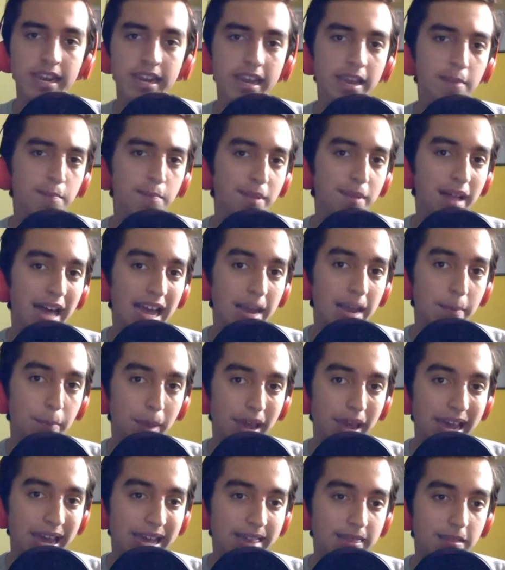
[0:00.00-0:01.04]
and Black
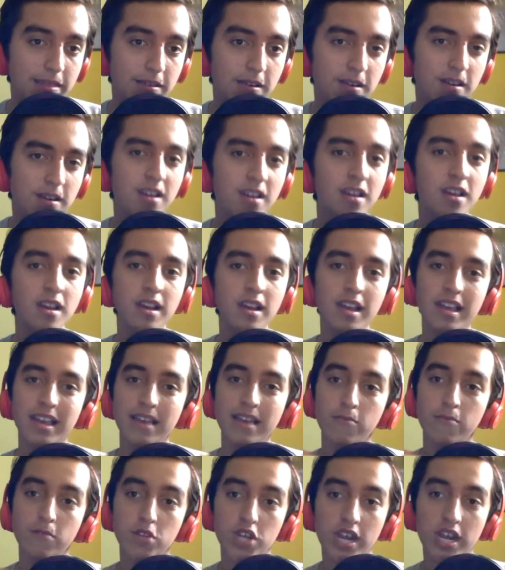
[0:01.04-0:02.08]
Panther,
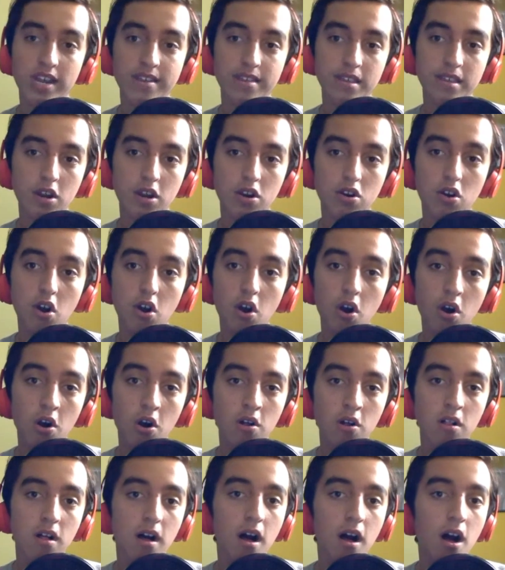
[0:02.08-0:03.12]
which I think are
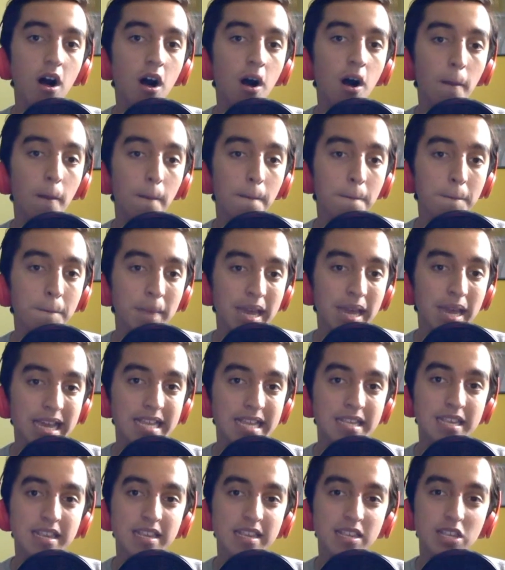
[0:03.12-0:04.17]
all
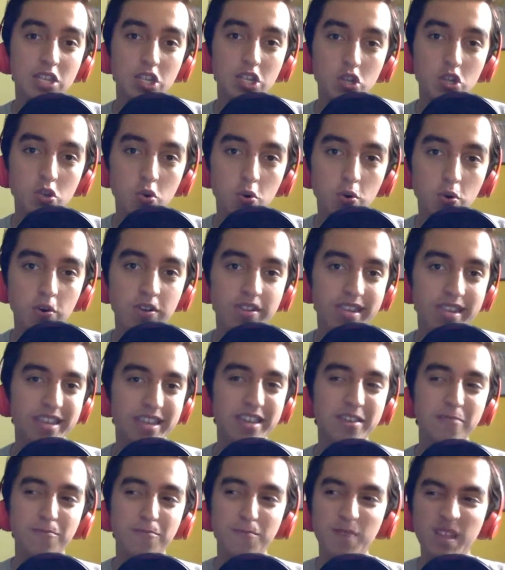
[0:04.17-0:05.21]
amazing scores. Like,
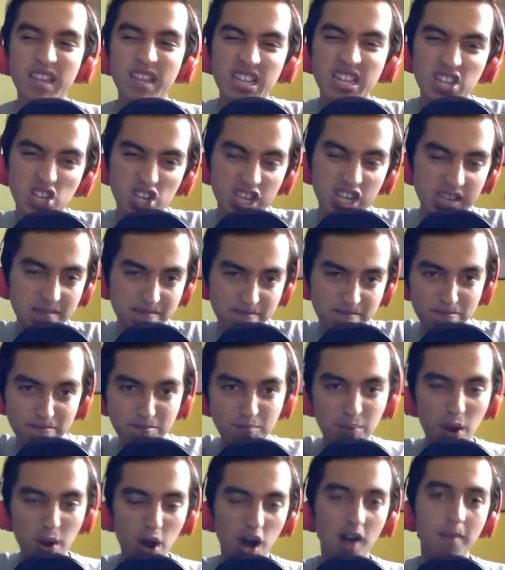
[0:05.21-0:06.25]
you could really just get
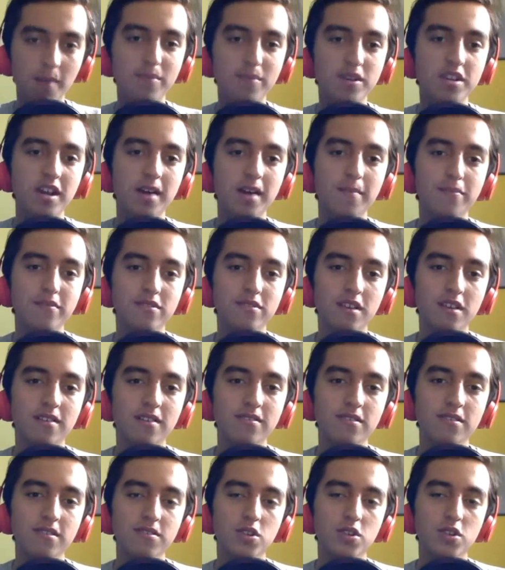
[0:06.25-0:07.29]
pumped up with all
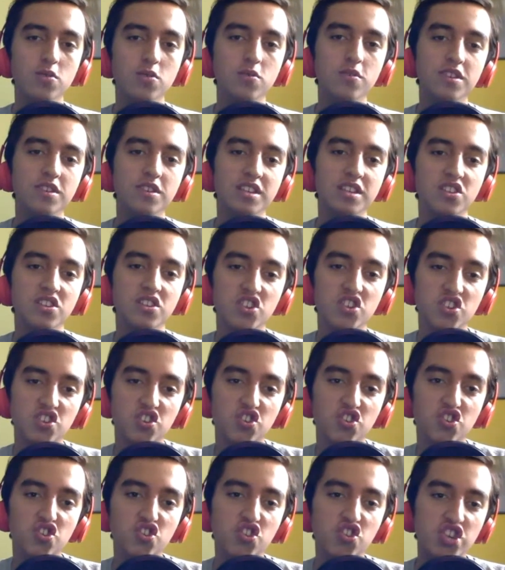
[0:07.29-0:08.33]
those scores and just
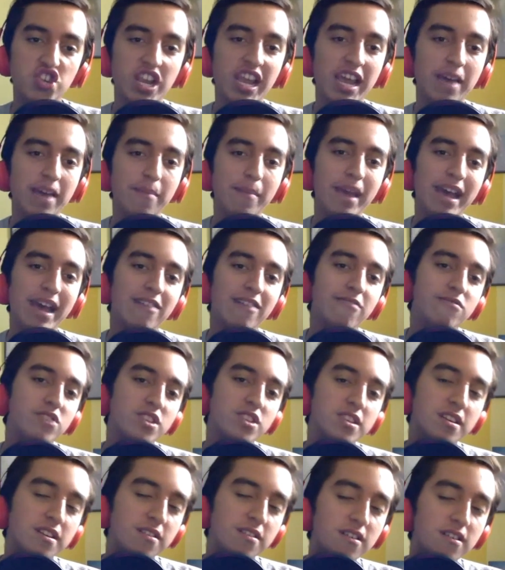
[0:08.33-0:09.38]
jam out.
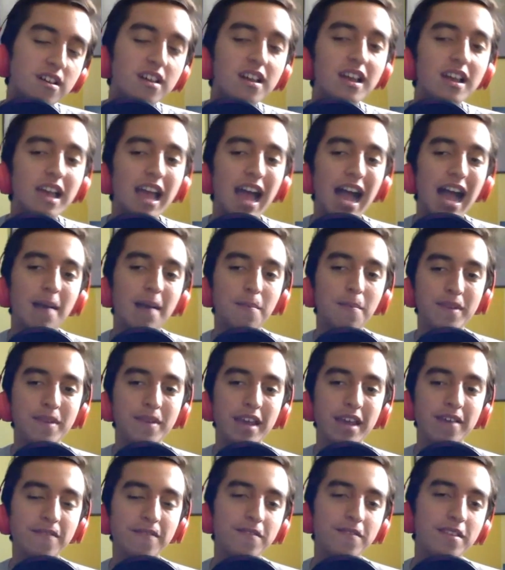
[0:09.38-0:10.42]
So I'm
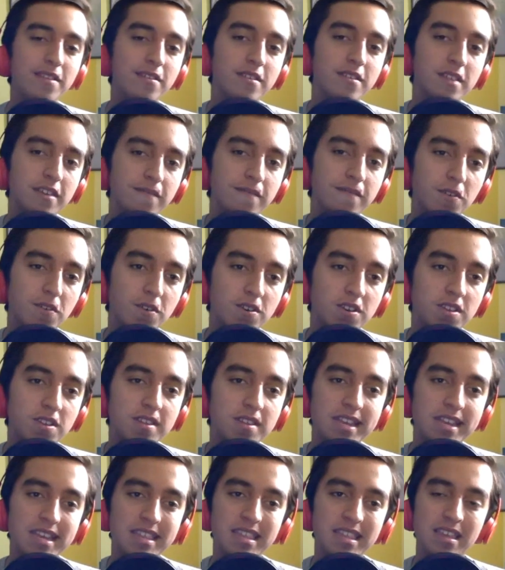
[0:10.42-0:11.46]
definitely looking forward to
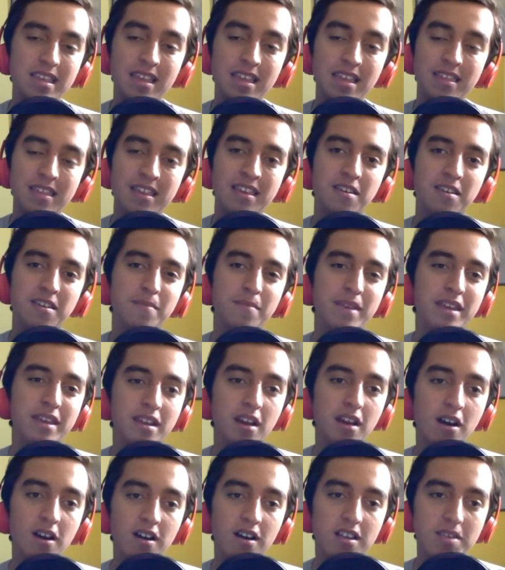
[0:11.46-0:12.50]
this. I think it could be
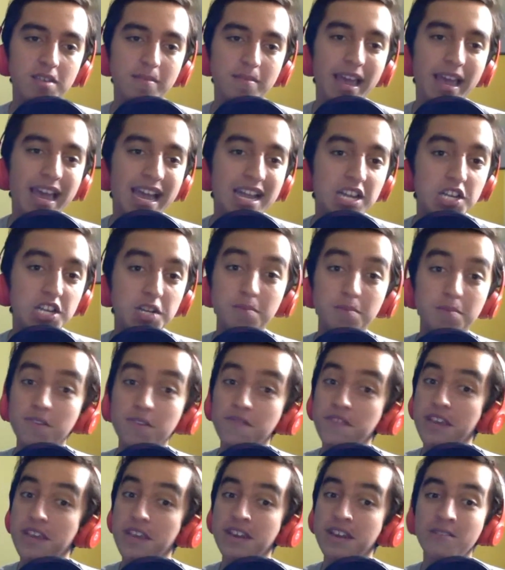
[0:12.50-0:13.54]
an awesome action
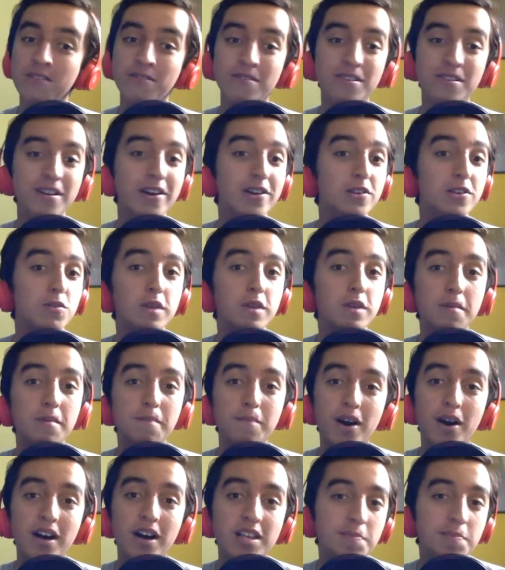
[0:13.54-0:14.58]
movie. And who knows? We could
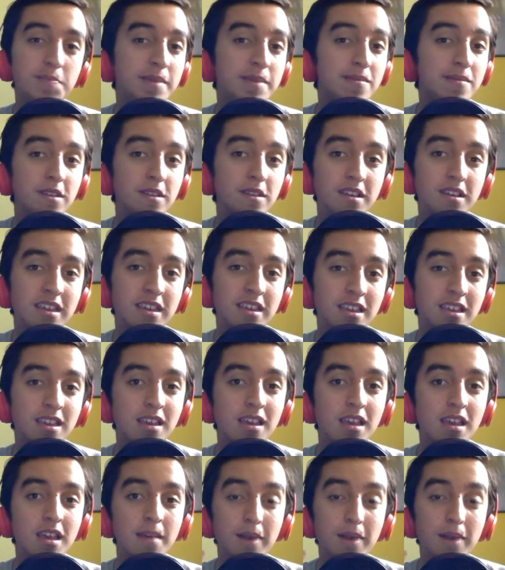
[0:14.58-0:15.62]
possibly
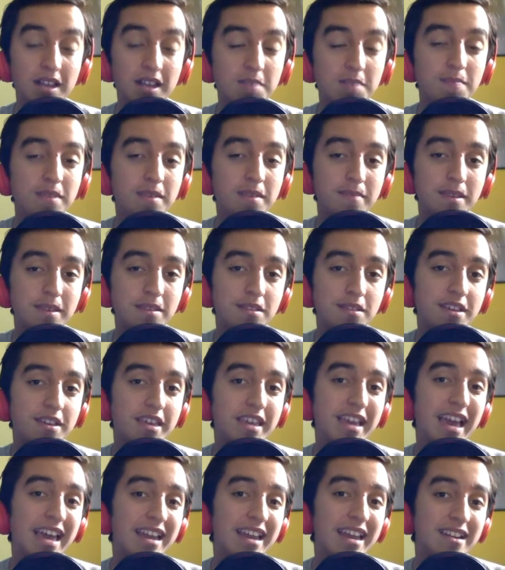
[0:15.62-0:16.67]
be
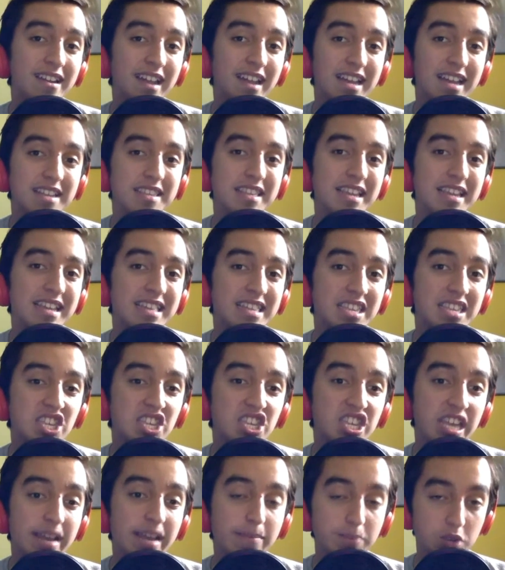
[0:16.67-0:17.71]
looking at a next
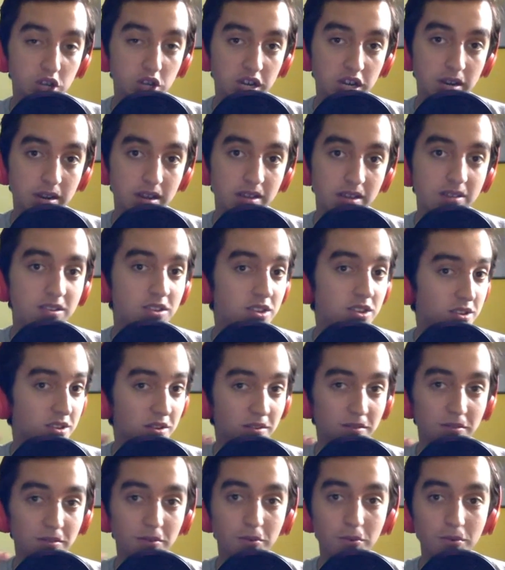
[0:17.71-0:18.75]
Inception.
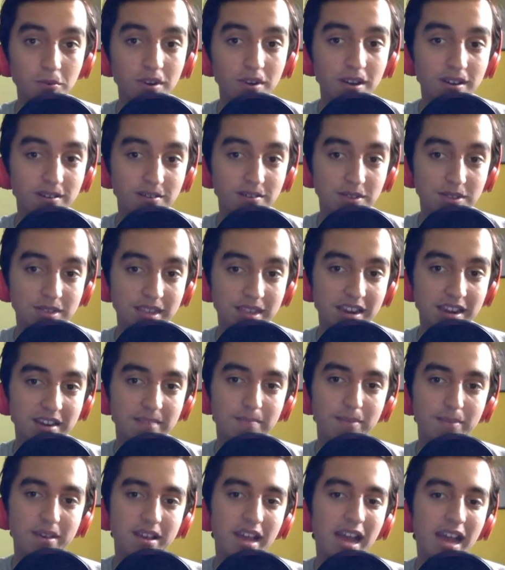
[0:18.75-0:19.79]
So who knows there?
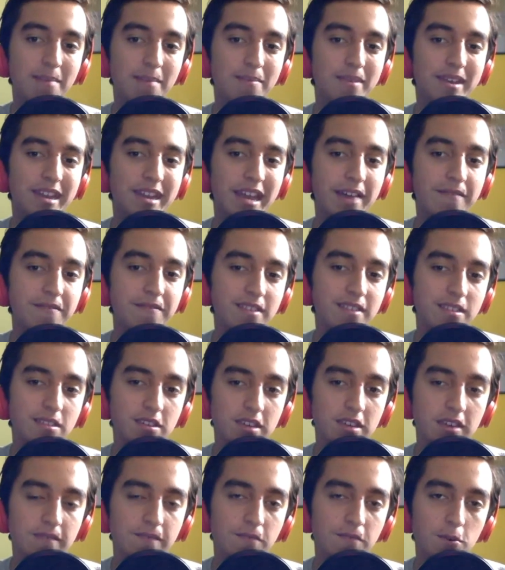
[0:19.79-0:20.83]
But I'm definitely
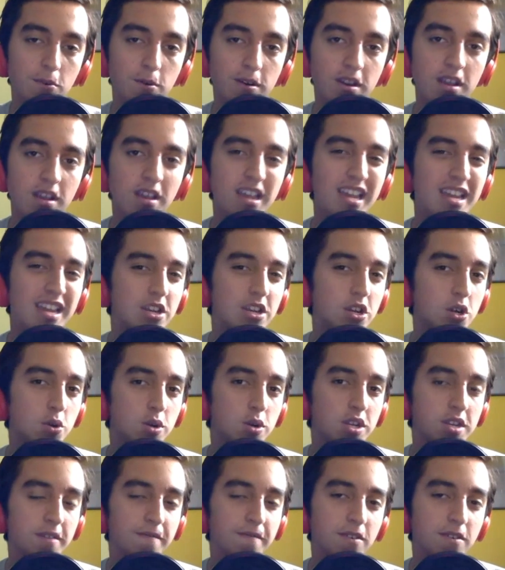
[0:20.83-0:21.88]
looking forward to
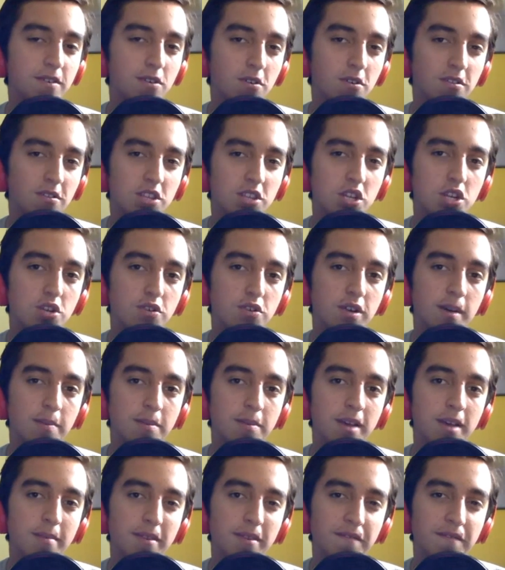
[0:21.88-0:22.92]
Christopher Nolan's new
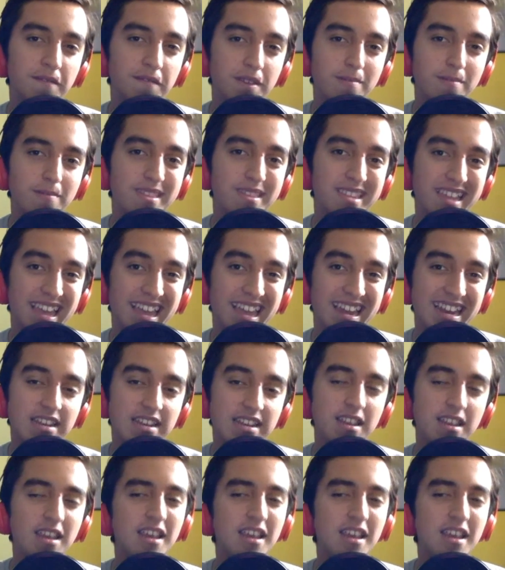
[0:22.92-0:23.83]
upcoming film, Tenet.